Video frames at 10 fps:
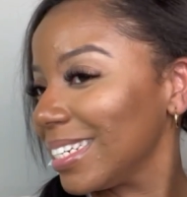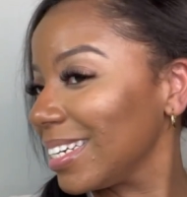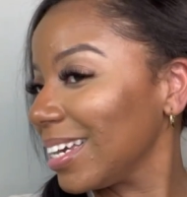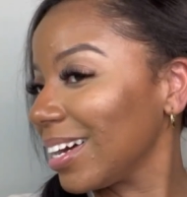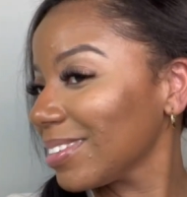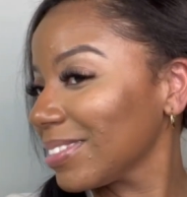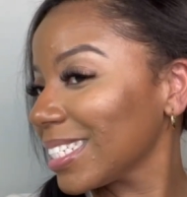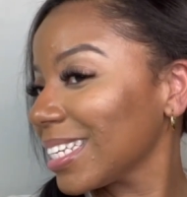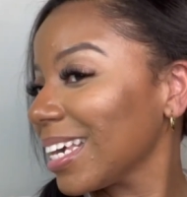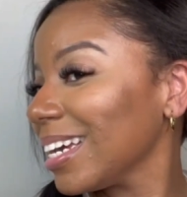Y'all, I'm
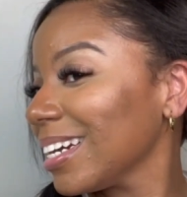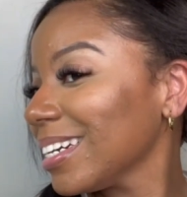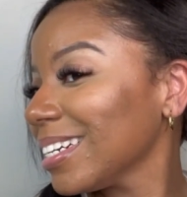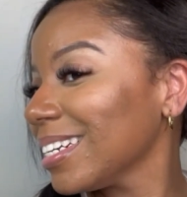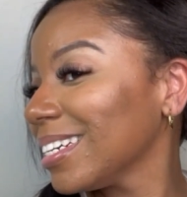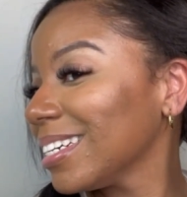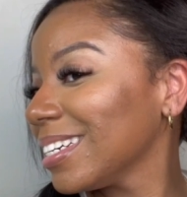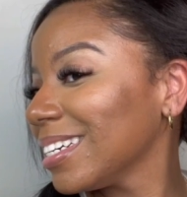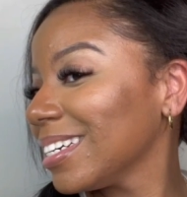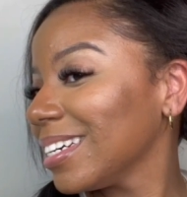scared.
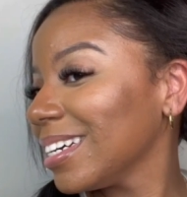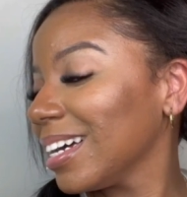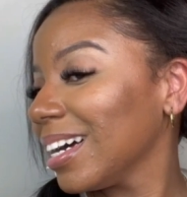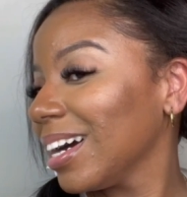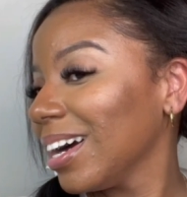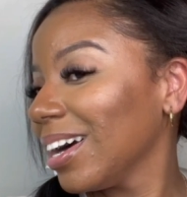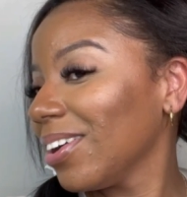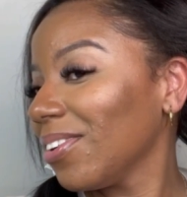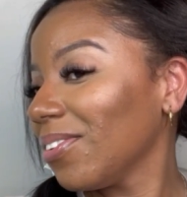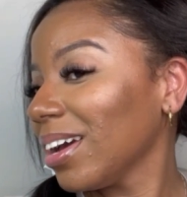
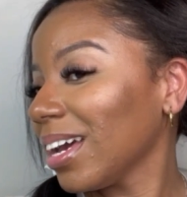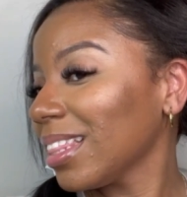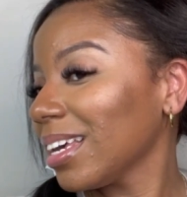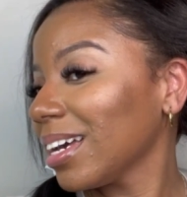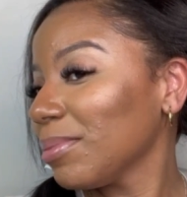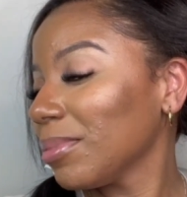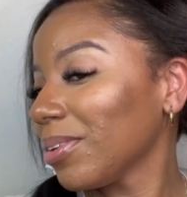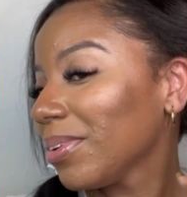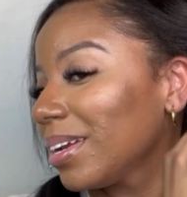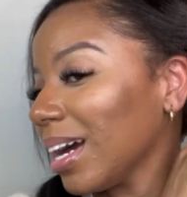Wait, I think I'm
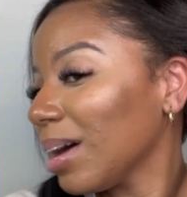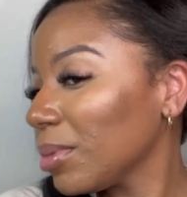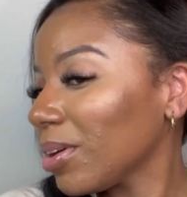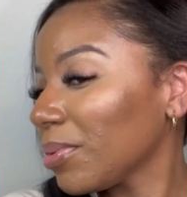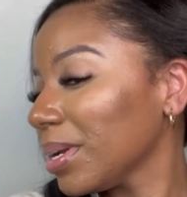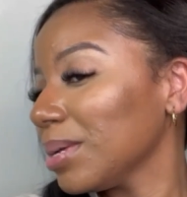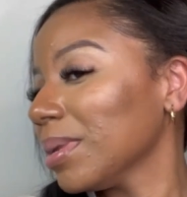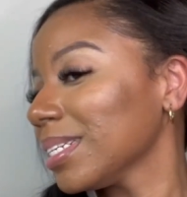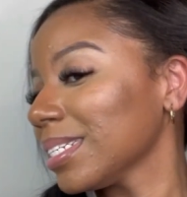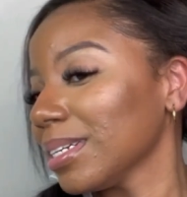already
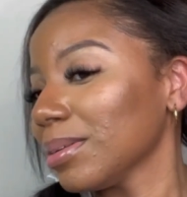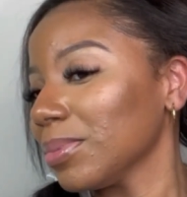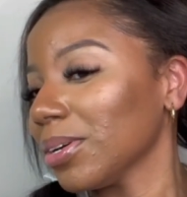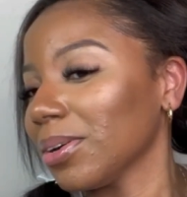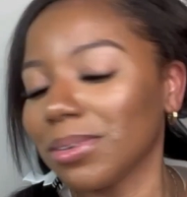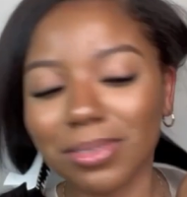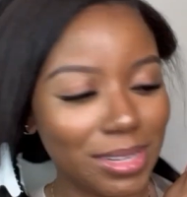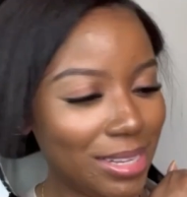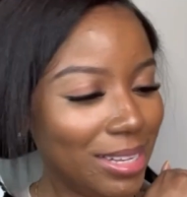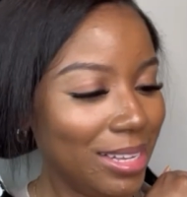messing up, y'all.
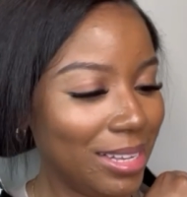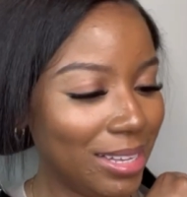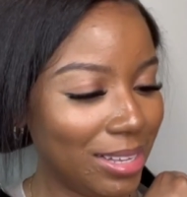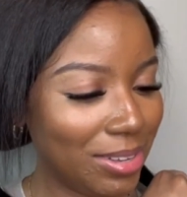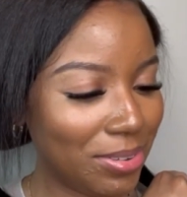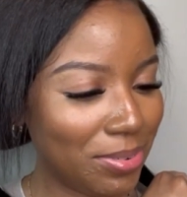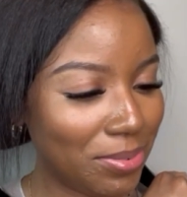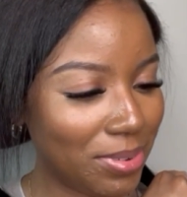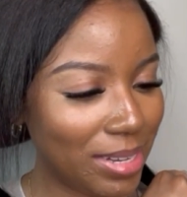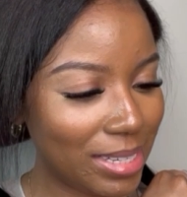
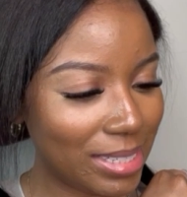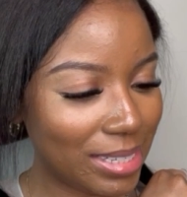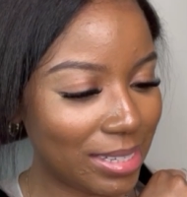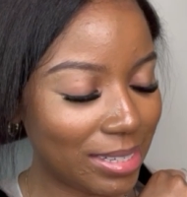What?